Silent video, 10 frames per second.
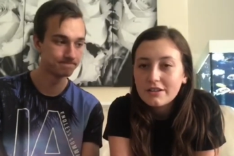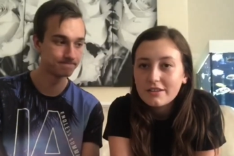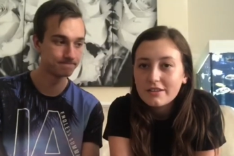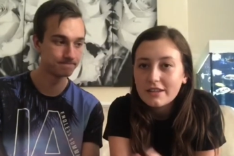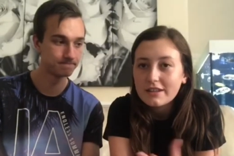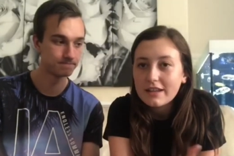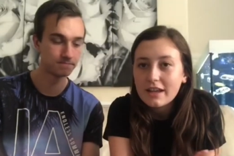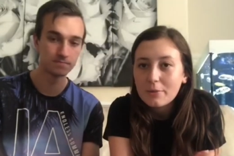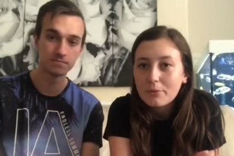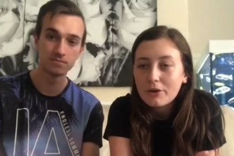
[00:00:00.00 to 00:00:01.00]
Speaker 1: then they
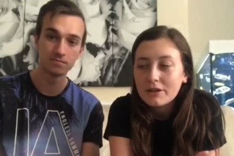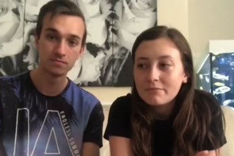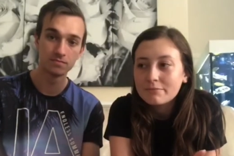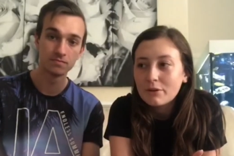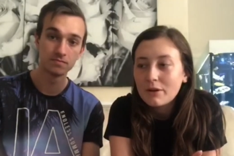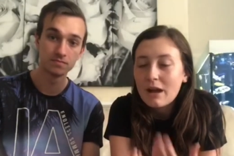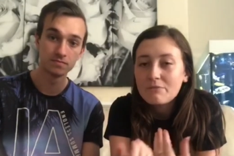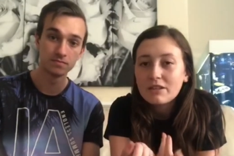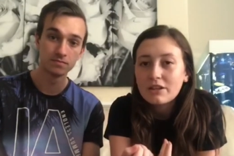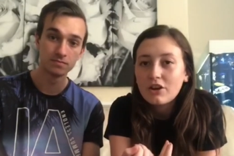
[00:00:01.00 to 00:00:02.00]
get a point. But I'm
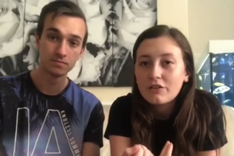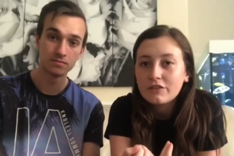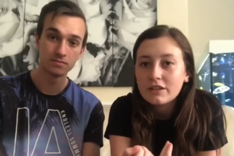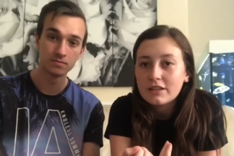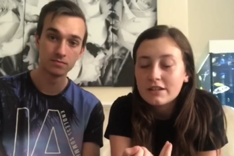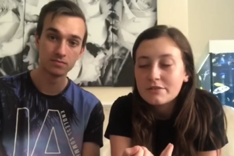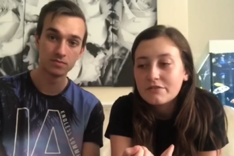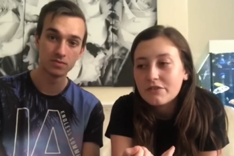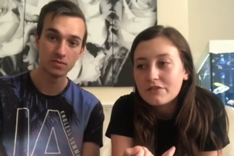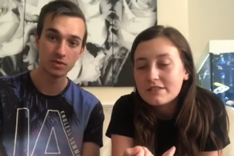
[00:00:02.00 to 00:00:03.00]
really awful at this.
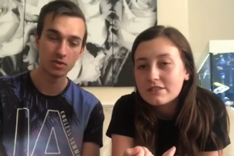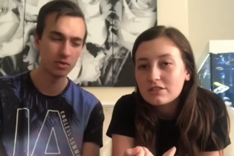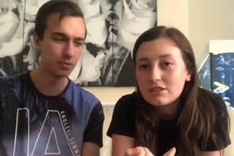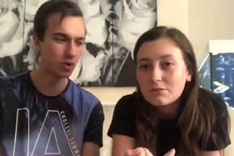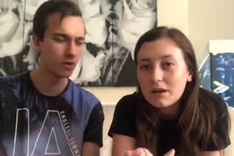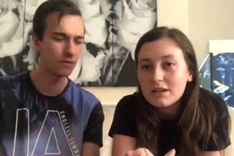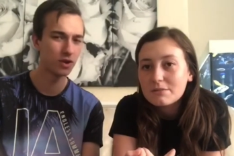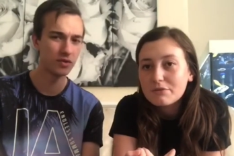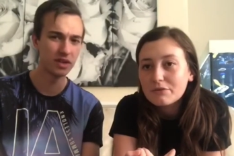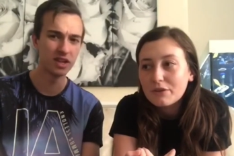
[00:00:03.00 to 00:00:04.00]
We've obviously done We're it twice.
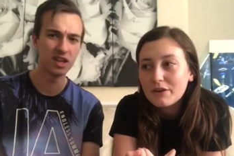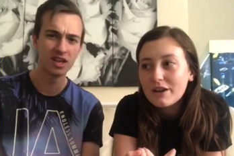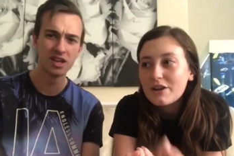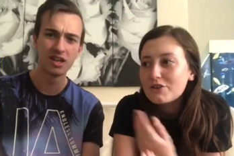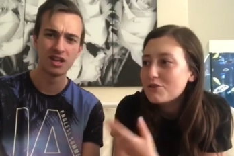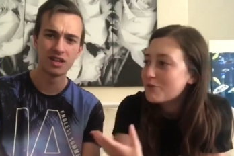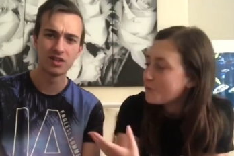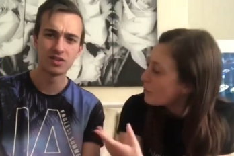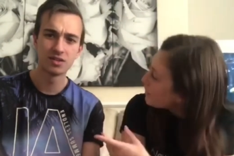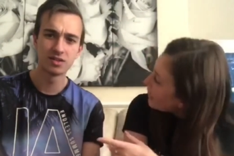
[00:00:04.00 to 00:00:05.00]
Four, really. You
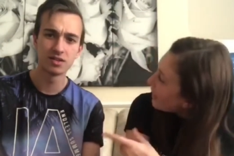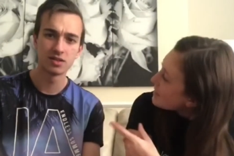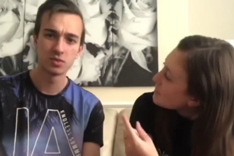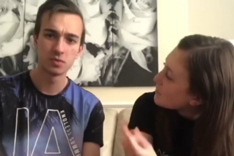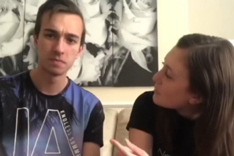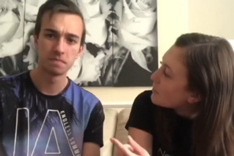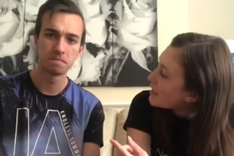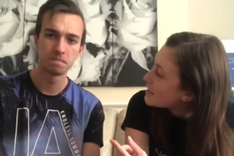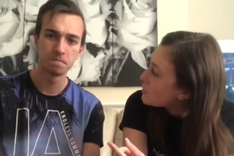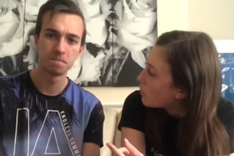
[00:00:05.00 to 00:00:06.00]
won the last one. You
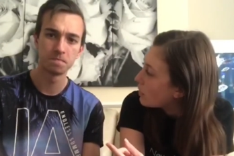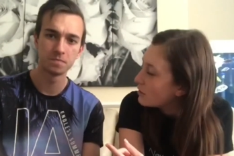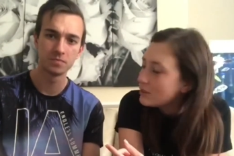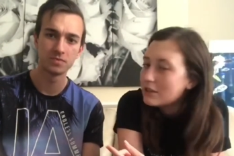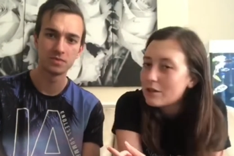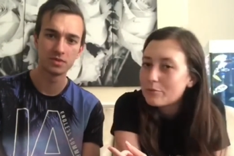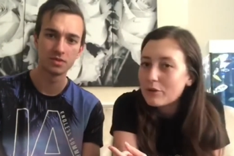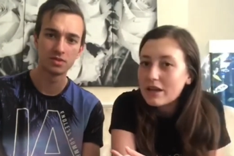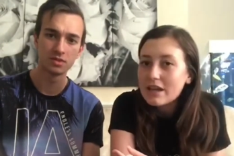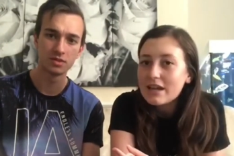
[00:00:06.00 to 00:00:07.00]
guessed one
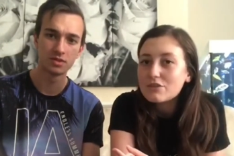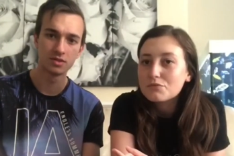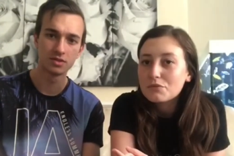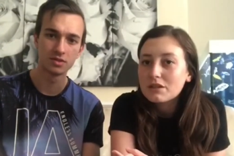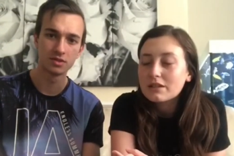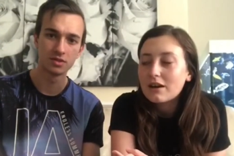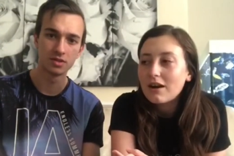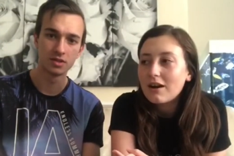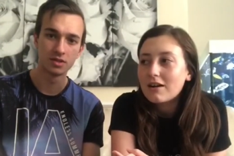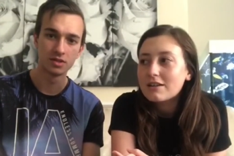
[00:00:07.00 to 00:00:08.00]
but it is really
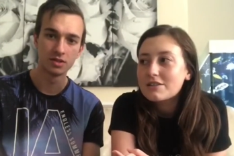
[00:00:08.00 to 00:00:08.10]
hard